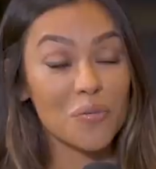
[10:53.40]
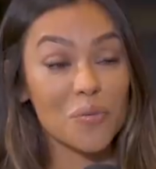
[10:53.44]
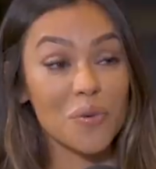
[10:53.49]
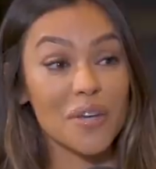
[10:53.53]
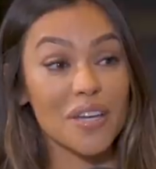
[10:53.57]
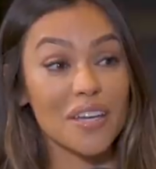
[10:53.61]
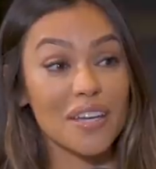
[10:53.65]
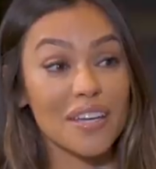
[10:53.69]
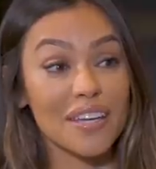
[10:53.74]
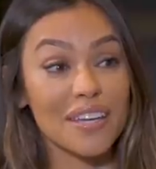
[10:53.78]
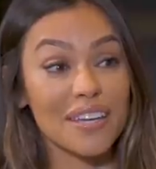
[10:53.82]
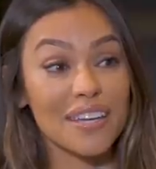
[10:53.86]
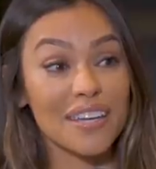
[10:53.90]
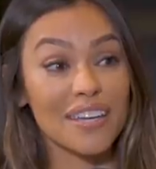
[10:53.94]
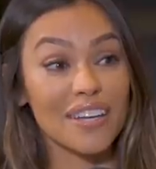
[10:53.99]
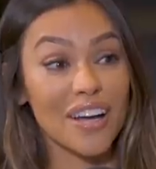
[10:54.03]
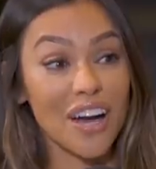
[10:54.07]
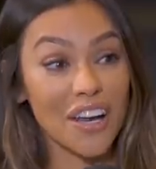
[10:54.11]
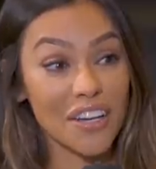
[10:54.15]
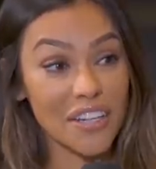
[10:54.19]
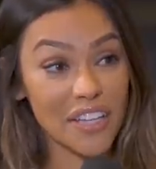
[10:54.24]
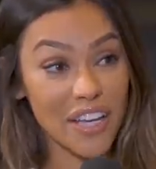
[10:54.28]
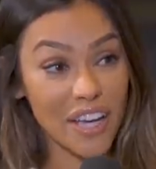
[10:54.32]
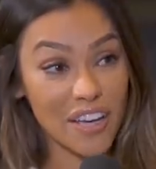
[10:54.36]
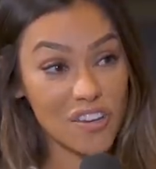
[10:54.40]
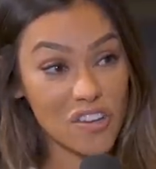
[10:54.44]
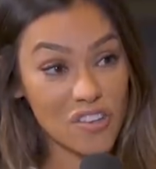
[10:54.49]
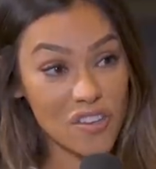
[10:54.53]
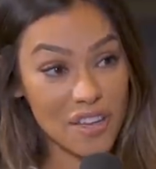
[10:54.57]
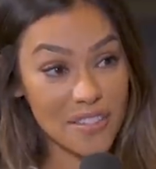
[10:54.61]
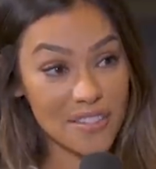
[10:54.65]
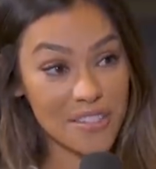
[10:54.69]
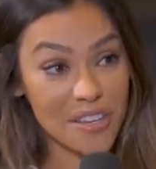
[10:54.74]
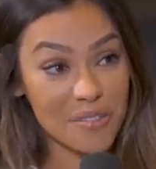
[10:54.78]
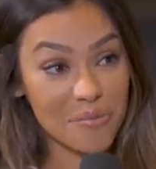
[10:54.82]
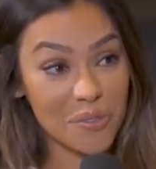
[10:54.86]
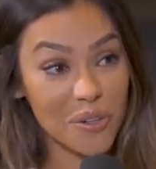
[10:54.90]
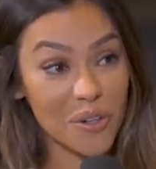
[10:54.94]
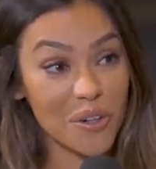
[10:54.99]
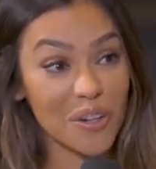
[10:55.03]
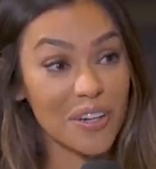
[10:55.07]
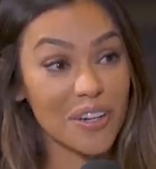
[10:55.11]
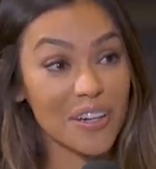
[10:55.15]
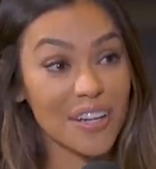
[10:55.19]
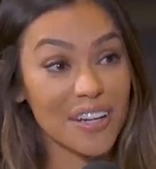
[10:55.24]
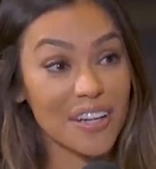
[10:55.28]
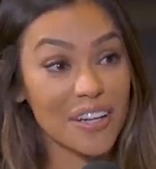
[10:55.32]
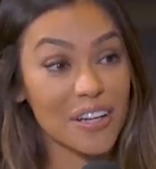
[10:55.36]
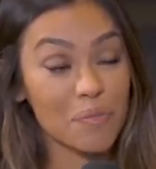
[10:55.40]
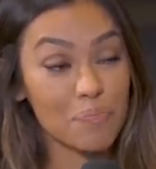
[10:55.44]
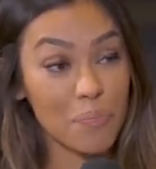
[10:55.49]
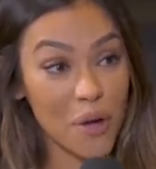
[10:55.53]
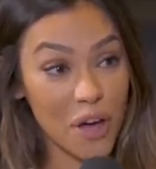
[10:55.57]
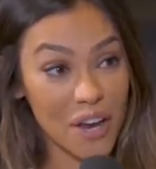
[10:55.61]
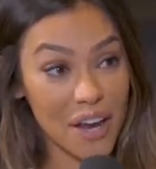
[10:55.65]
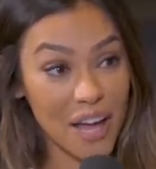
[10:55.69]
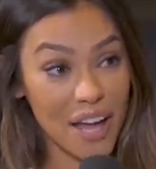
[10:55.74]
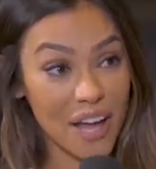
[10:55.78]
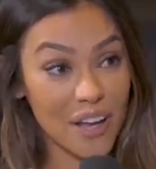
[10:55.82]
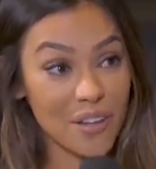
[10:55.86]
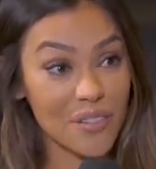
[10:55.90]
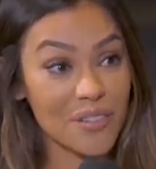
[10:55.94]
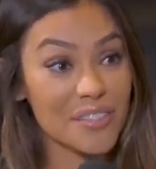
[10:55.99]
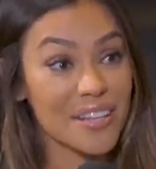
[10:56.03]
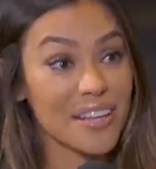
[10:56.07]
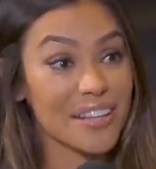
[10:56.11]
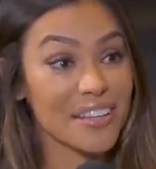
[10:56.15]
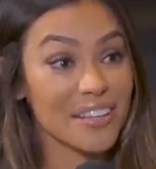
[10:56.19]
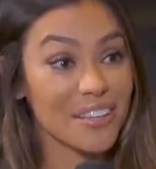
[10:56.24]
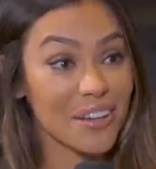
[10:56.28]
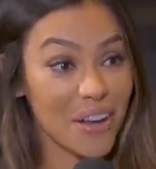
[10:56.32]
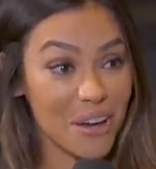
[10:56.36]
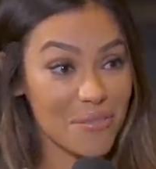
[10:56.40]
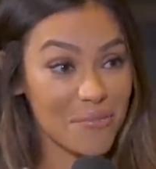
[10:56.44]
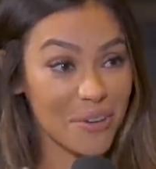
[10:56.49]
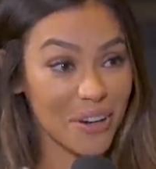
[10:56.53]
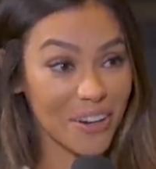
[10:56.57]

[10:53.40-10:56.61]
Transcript: we got engaged that summer, bought a house, got